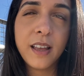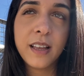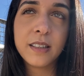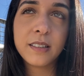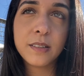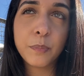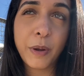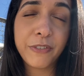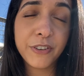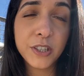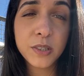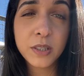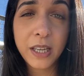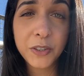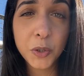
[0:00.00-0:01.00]
My
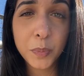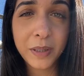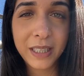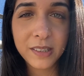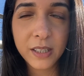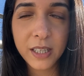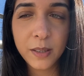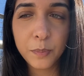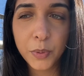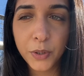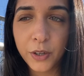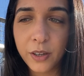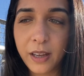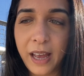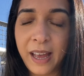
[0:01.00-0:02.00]
first Daniel Polanski
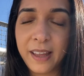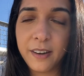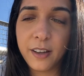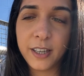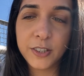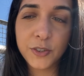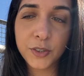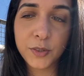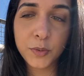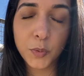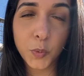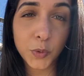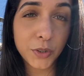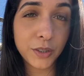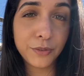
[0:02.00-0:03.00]
book, and I just
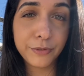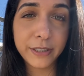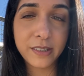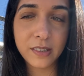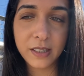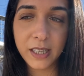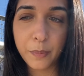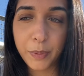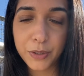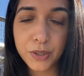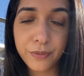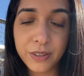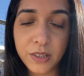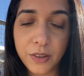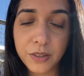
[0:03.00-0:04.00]
ordered recently a bunch
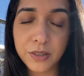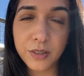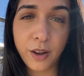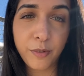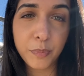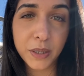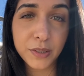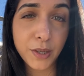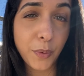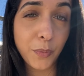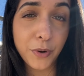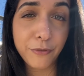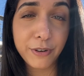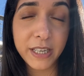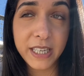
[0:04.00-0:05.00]
of his other stuff because I
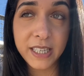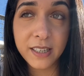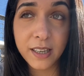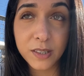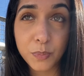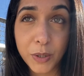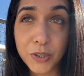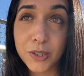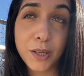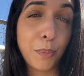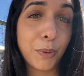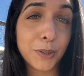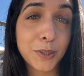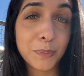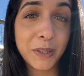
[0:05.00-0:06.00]
want to read as much as I
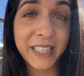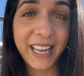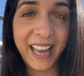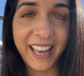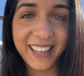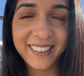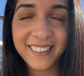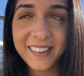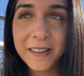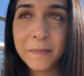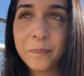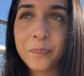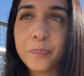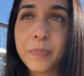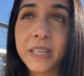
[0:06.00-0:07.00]
possibly can,
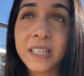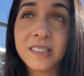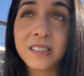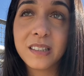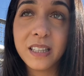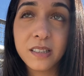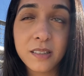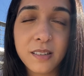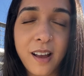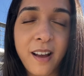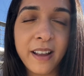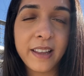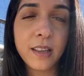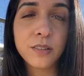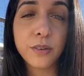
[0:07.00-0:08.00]
because this
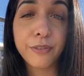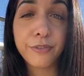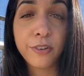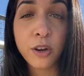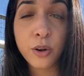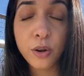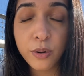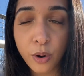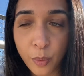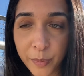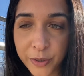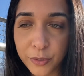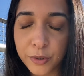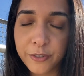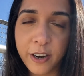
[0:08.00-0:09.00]
guy is a
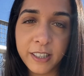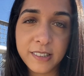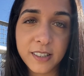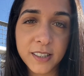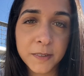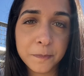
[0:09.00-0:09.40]
phenomenal writer.